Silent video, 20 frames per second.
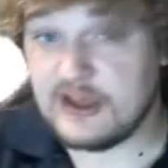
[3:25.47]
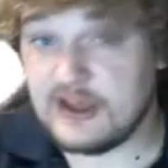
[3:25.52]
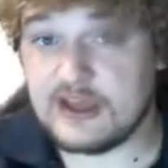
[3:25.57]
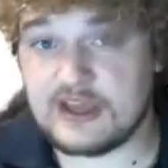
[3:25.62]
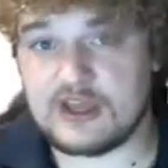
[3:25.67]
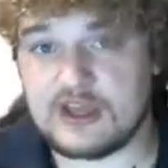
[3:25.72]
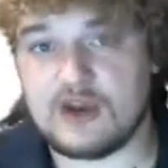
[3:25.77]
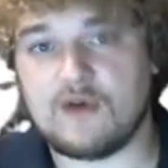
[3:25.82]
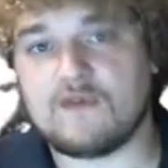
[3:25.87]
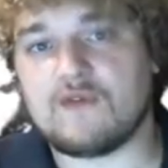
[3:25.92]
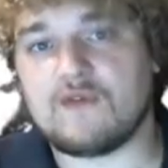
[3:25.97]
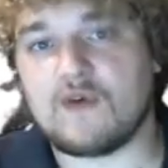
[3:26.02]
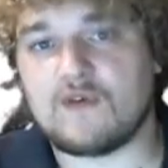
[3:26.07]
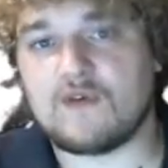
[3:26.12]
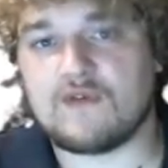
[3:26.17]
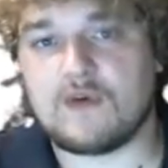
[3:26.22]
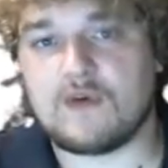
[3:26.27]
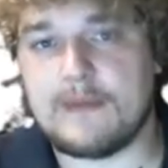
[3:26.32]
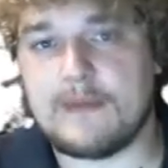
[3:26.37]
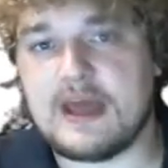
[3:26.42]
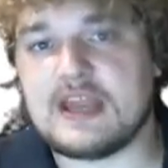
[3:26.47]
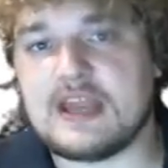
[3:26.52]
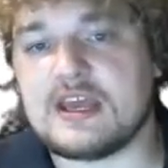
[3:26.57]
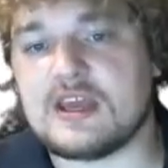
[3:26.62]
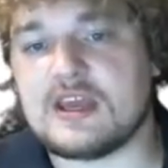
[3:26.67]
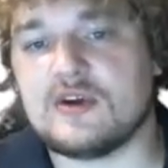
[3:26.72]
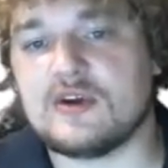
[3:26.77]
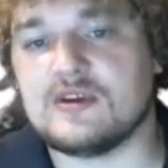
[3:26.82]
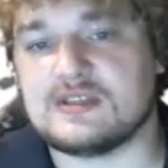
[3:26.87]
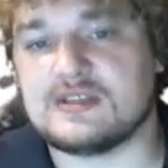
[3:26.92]
for many
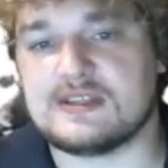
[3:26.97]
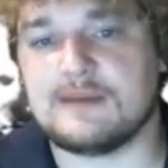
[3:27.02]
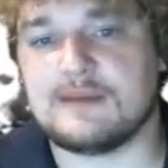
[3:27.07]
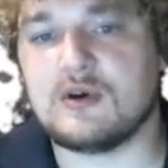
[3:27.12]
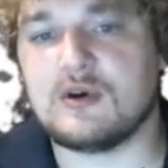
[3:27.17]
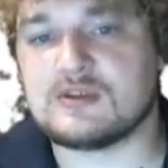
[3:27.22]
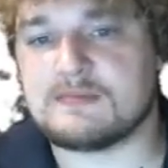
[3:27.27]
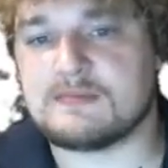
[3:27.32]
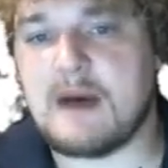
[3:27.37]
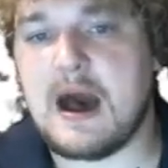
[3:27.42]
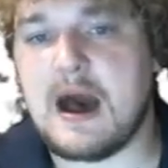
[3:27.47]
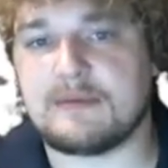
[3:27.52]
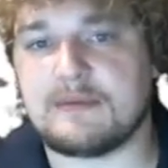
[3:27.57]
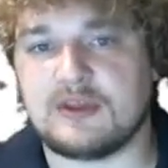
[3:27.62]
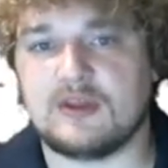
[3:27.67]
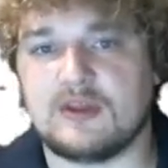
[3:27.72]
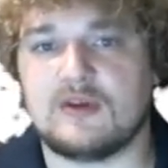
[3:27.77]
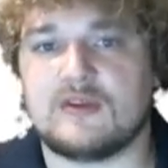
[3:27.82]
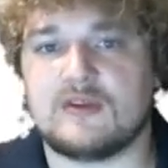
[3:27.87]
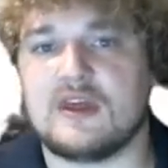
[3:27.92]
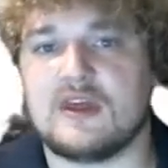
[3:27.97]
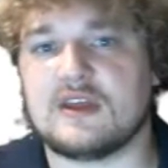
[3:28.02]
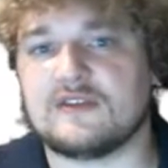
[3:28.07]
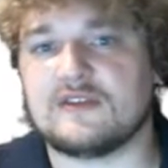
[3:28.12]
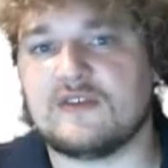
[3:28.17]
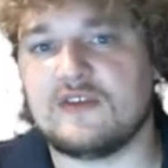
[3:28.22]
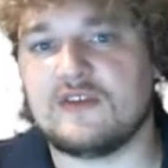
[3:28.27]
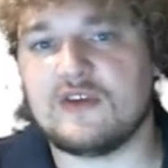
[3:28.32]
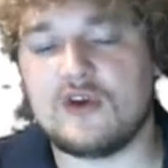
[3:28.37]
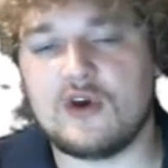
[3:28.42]
years, the most popular thing to
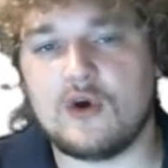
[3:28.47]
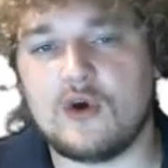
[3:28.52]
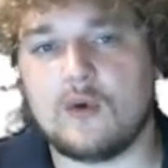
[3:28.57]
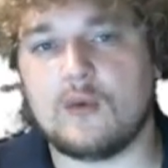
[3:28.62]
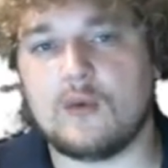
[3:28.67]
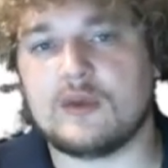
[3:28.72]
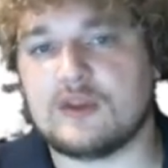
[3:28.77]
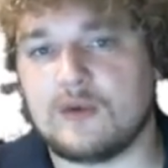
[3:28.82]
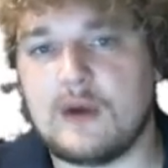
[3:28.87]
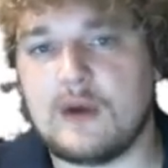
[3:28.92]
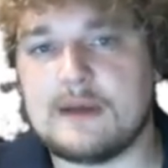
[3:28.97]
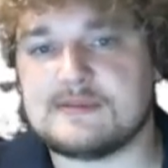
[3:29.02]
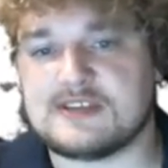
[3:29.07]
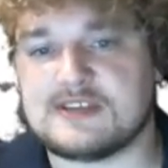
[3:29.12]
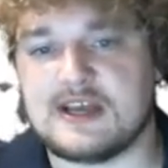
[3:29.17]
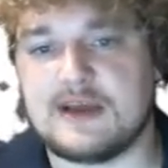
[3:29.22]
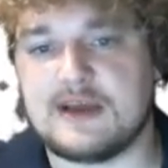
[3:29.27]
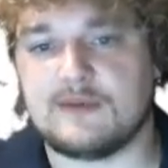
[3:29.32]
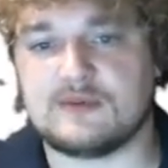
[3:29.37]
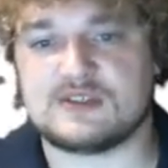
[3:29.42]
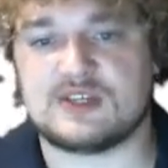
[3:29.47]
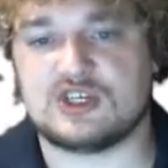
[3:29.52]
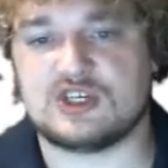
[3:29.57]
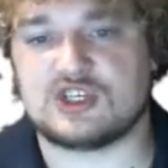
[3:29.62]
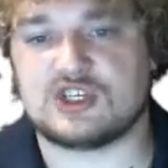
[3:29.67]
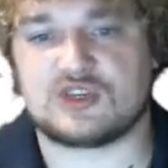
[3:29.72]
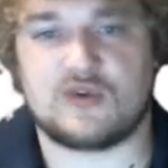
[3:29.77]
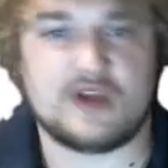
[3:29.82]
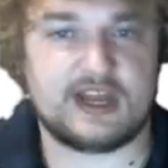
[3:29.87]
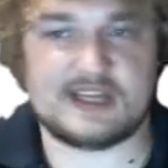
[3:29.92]
do with your website was just
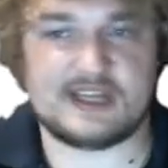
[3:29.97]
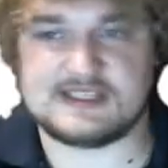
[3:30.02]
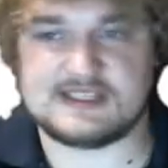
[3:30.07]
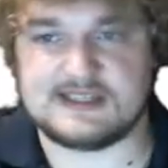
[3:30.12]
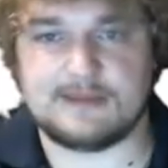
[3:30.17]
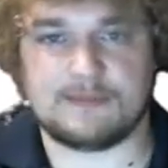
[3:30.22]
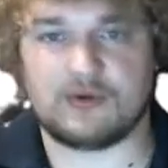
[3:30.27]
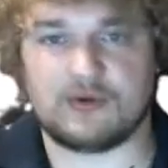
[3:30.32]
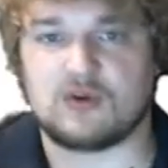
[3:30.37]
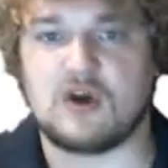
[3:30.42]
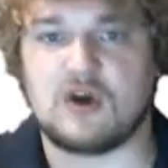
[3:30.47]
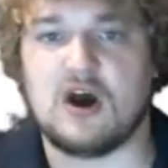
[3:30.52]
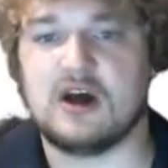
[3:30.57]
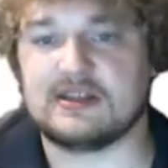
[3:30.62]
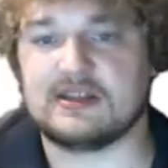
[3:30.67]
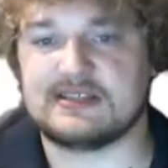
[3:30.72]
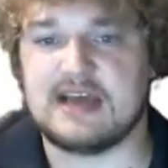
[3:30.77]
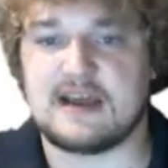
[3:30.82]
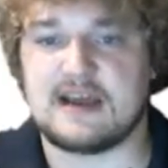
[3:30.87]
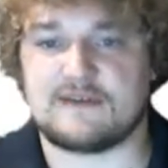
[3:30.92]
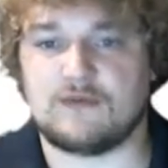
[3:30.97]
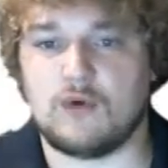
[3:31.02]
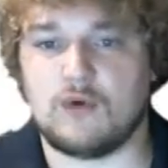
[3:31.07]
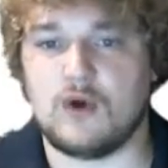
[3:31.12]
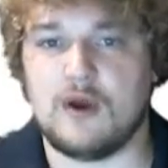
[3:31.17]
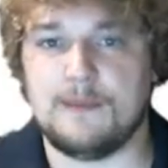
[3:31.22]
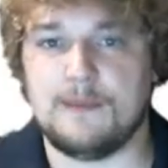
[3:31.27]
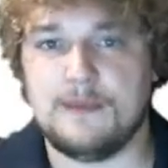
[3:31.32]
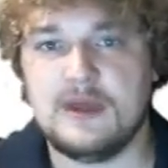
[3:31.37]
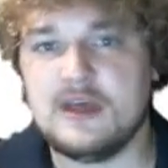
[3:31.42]
create a simple contact form,
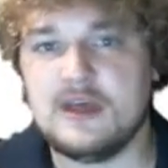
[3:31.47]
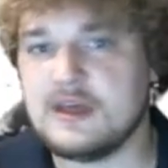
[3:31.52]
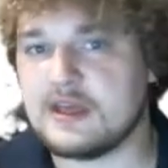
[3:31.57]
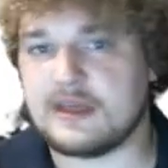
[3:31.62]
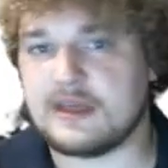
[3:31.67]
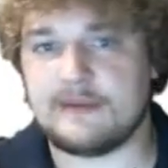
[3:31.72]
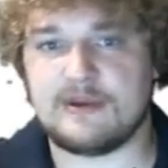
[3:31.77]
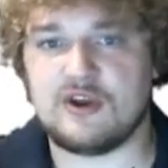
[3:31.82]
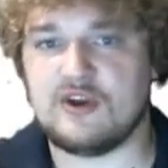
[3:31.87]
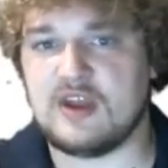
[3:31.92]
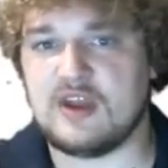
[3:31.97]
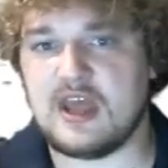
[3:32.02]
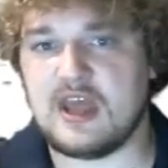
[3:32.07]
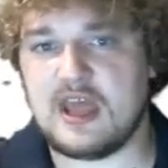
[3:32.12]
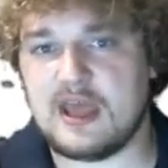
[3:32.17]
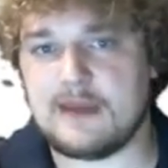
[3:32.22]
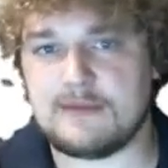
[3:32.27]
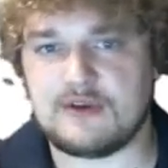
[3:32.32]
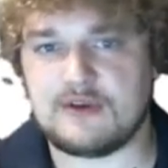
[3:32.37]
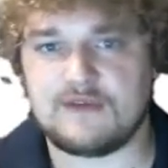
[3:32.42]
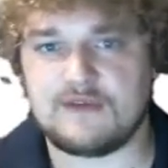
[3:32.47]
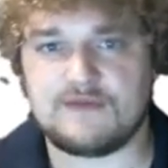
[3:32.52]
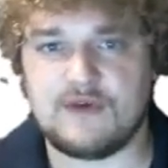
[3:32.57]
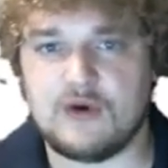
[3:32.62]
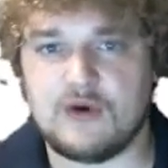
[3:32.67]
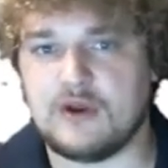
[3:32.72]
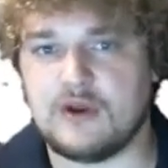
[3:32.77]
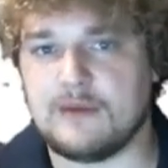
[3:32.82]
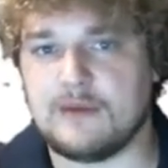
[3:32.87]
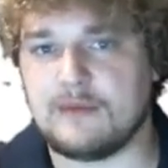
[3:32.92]
give me your name, your phone
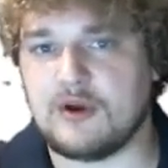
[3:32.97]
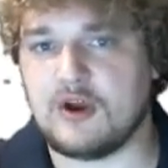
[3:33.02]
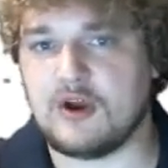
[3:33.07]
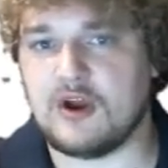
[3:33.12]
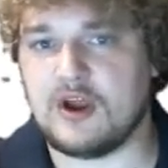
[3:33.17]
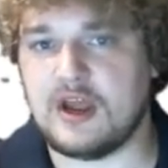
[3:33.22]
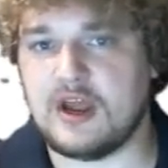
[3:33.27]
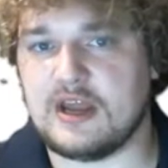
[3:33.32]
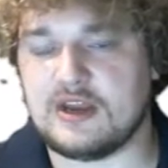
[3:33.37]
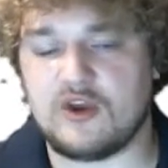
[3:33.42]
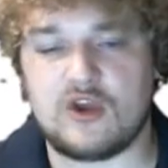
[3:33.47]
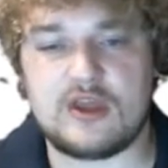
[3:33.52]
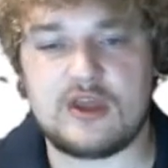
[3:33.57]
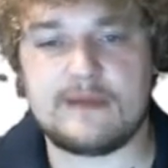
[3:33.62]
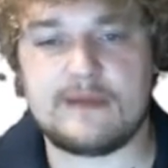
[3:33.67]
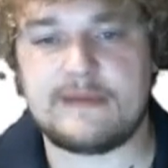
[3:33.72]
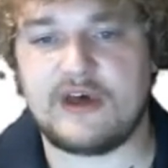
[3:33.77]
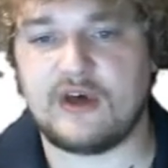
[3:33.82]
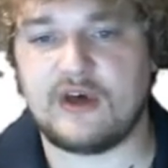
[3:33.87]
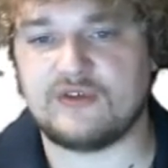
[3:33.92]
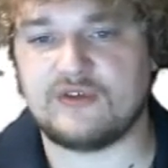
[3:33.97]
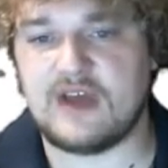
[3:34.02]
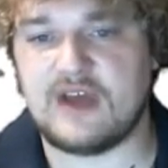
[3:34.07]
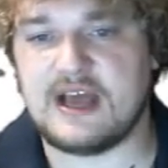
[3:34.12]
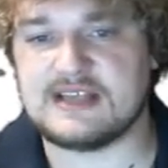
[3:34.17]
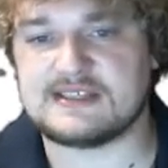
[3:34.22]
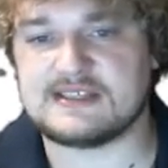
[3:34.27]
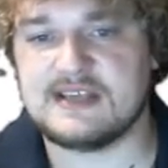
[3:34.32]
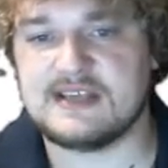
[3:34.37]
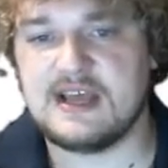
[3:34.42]
number, and your email
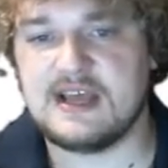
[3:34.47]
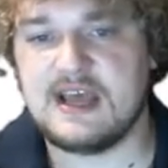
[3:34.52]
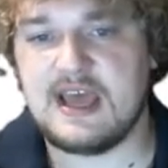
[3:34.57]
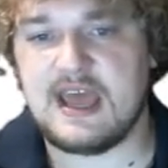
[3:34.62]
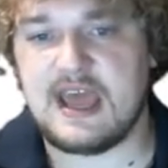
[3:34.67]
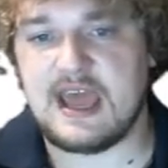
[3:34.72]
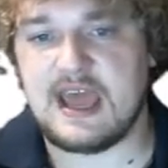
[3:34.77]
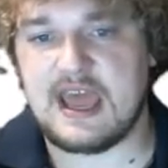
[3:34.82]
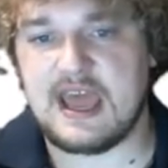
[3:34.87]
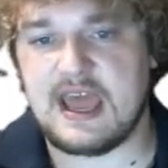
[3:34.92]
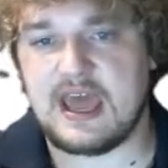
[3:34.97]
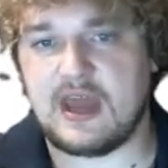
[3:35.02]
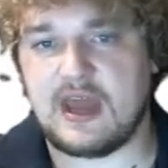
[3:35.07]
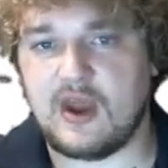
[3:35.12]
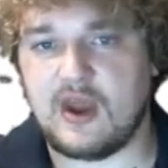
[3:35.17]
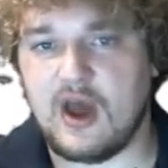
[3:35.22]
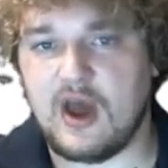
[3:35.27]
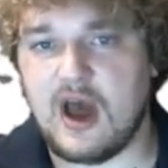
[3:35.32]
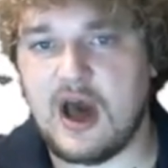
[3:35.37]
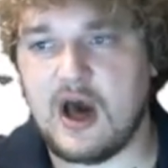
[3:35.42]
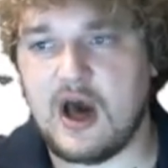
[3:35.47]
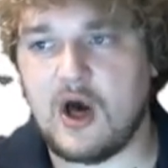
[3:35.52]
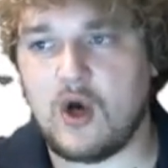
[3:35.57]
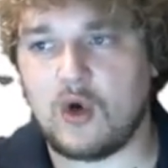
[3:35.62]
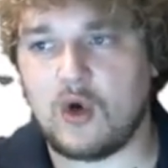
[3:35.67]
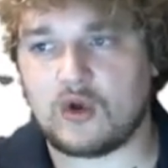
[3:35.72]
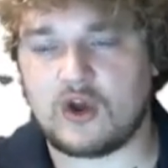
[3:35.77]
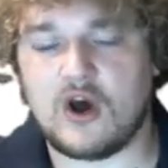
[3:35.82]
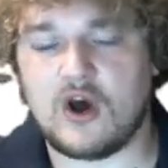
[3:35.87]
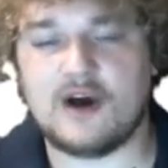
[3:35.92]
address, and I'll
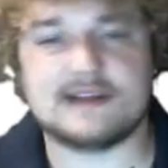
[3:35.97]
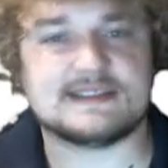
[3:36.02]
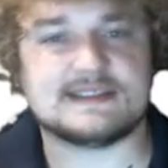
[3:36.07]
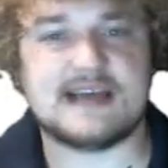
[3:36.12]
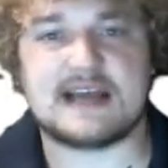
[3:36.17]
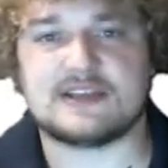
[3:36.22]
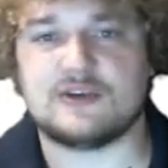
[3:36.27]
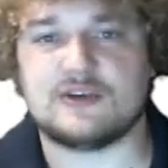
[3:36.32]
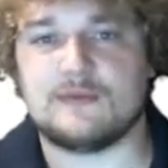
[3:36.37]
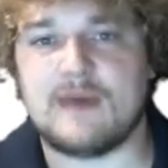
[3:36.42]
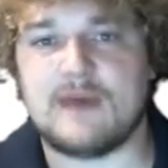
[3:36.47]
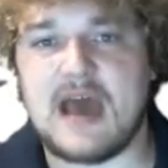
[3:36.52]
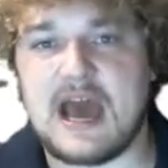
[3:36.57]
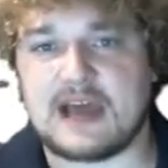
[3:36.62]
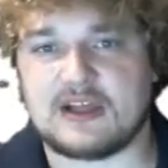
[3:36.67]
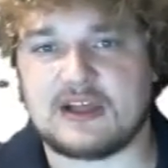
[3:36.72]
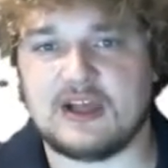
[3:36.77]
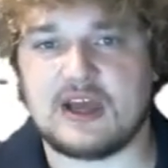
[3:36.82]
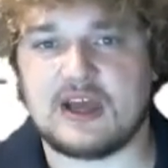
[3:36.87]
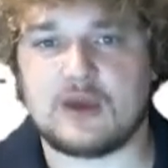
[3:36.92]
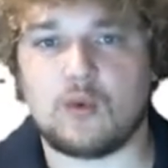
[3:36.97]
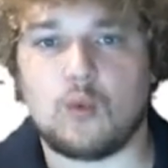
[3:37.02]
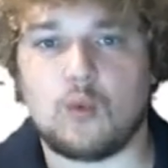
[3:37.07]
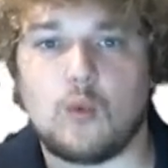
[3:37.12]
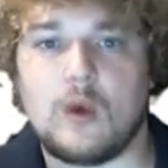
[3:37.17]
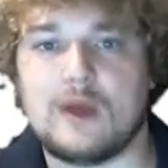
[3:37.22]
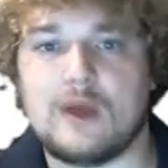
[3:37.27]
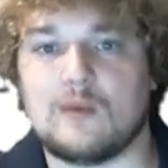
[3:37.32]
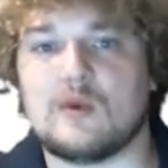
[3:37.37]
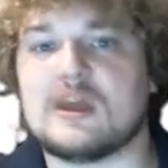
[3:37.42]
contact you back like
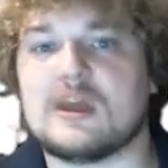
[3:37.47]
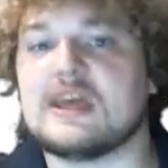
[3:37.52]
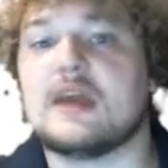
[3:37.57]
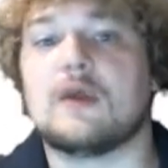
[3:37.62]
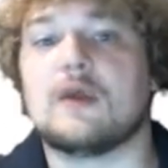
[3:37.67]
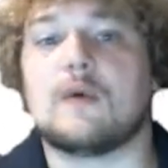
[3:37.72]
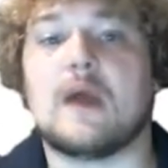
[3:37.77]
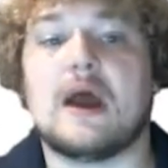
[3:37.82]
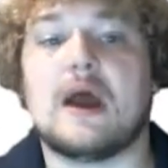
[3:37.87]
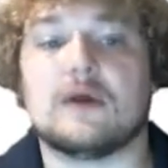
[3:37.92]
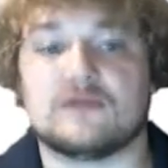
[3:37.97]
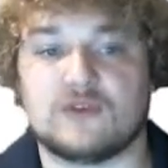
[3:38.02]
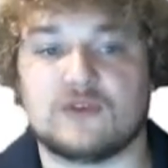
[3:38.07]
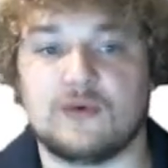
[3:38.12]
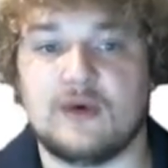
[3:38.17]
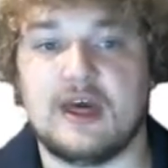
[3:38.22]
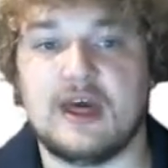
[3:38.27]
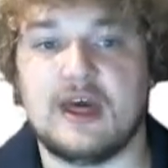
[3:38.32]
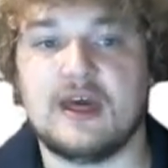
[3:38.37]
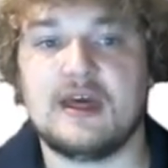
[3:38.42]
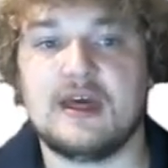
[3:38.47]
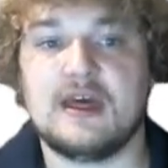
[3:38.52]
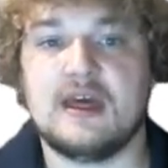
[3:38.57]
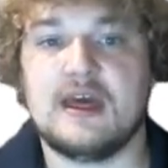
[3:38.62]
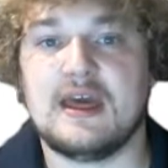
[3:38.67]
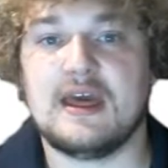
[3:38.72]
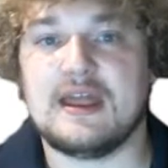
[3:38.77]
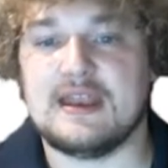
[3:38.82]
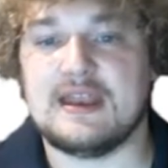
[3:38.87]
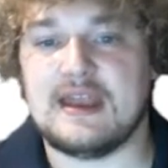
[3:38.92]
when we get around to it.
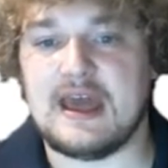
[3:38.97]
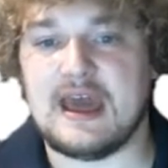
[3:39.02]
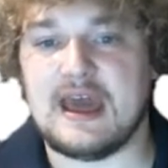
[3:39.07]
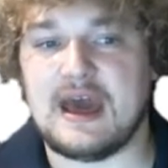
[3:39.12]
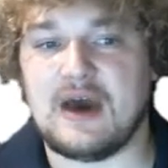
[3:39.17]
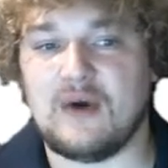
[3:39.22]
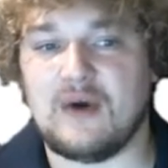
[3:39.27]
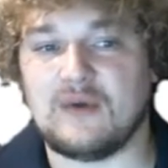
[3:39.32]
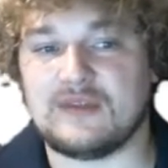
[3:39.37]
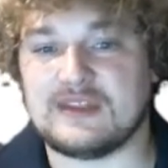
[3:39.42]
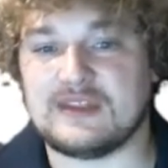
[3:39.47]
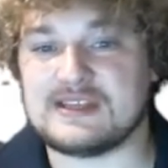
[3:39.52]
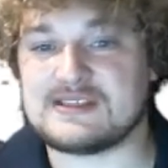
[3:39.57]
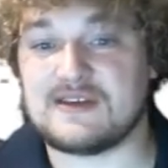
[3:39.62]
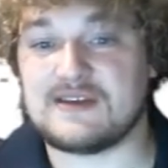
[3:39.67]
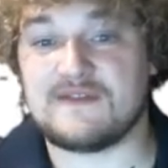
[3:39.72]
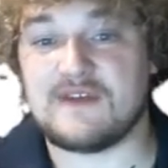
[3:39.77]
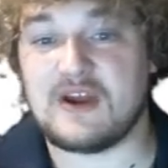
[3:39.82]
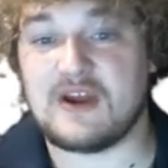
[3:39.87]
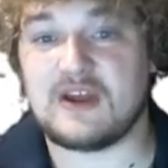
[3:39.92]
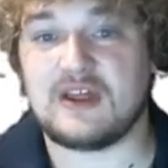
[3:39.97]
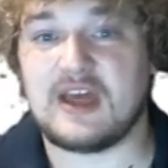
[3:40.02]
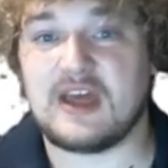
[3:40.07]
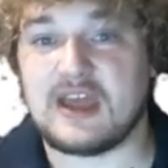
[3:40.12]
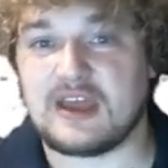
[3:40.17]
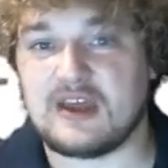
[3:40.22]
Now, these are very like